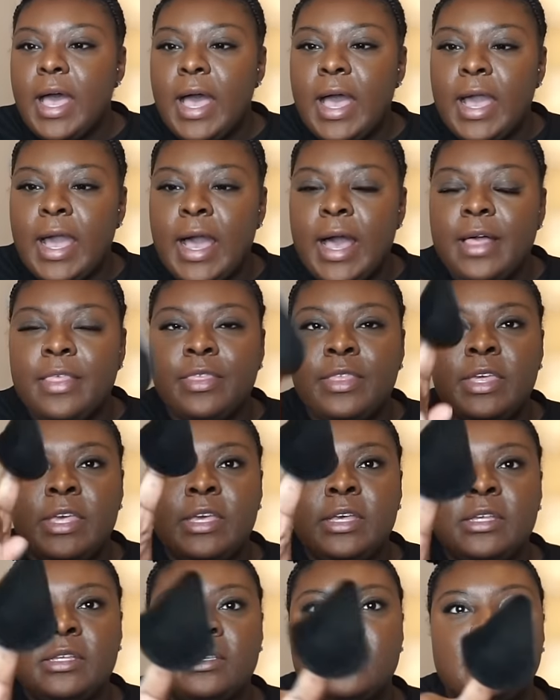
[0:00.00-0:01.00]
I got
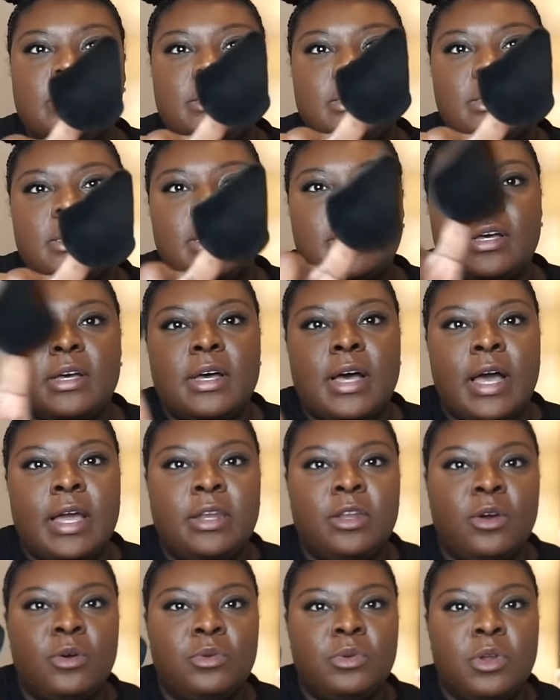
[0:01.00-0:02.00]
these. I
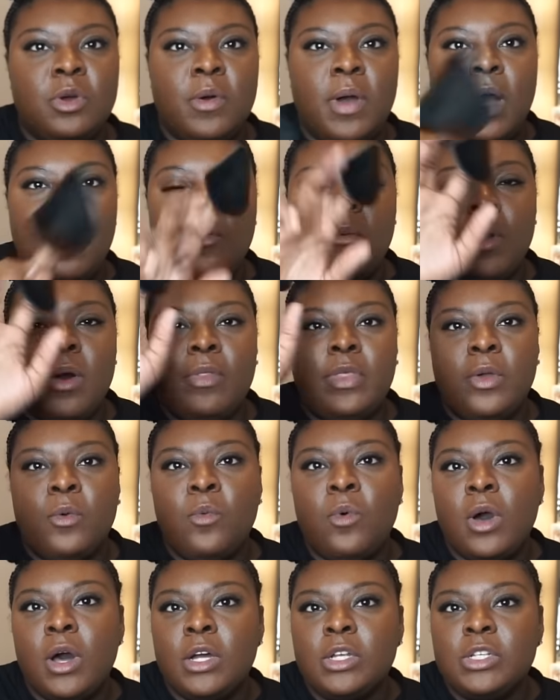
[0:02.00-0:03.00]
don't know how well they
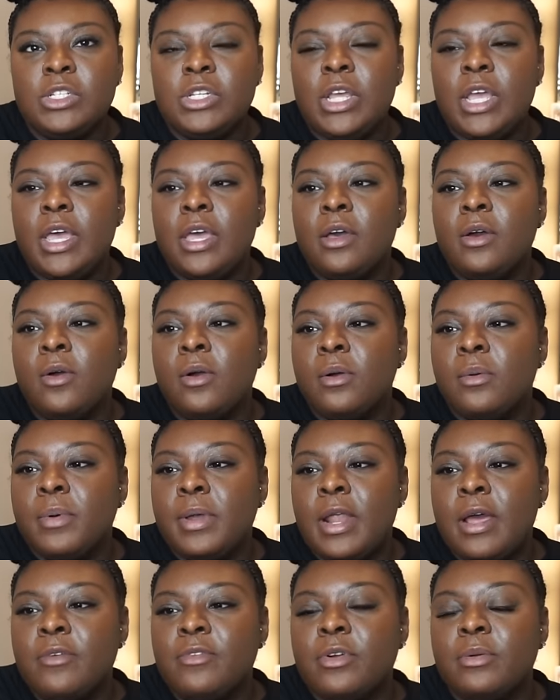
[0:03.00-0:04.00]
wash yet or
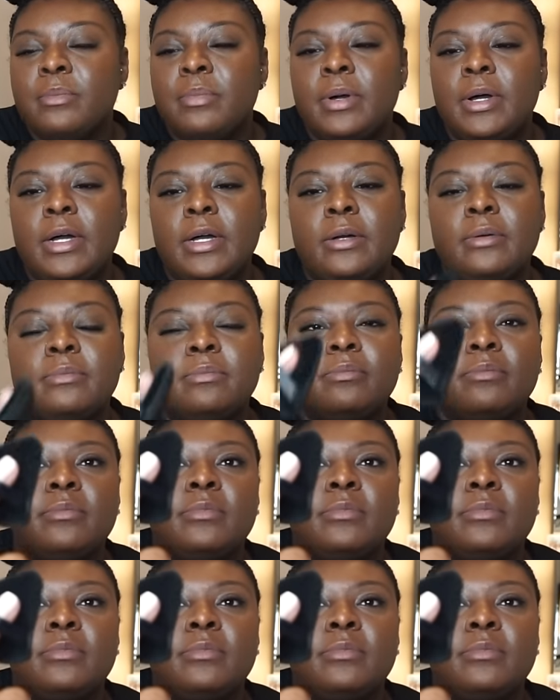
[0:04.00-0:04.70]
whatever, but